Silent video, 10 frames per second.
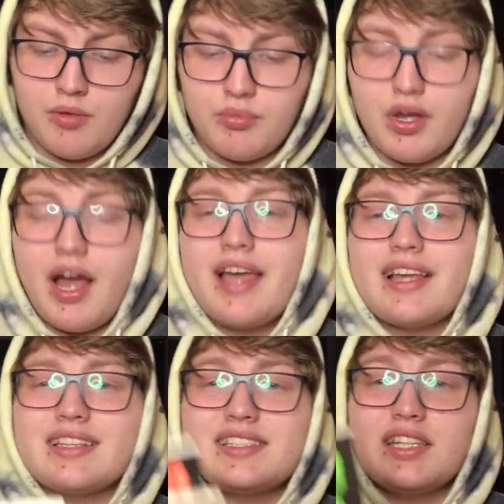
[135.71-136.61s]
But I
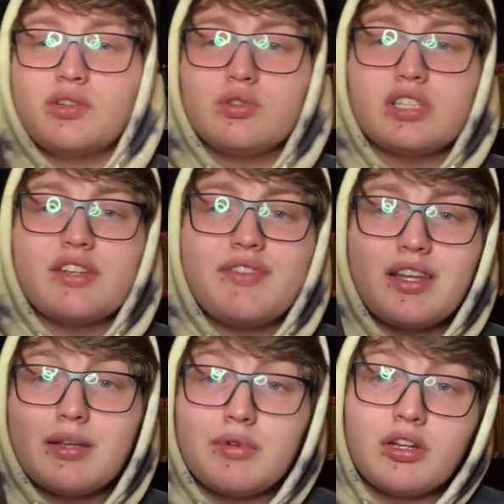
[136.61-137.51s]
got the singles. I
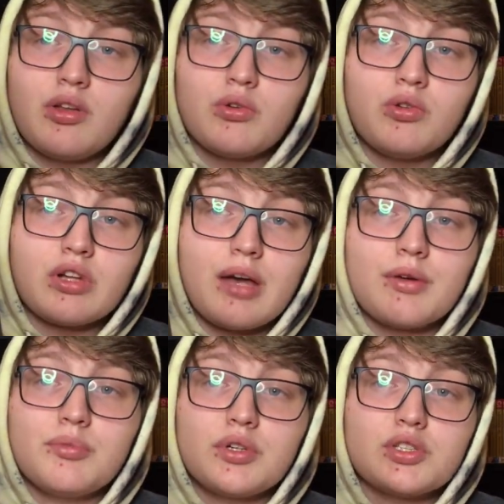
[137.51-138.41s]
found them in a local
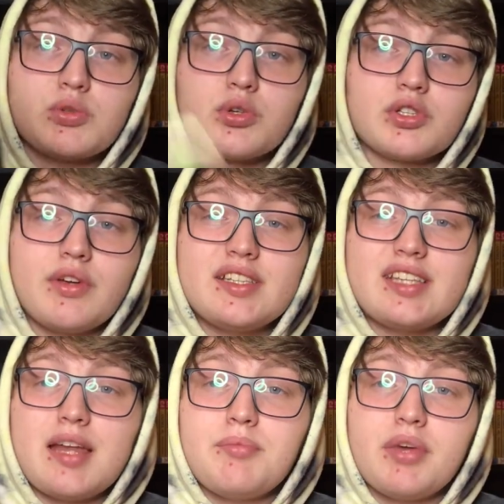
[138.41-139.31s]
comic book store, so I decided to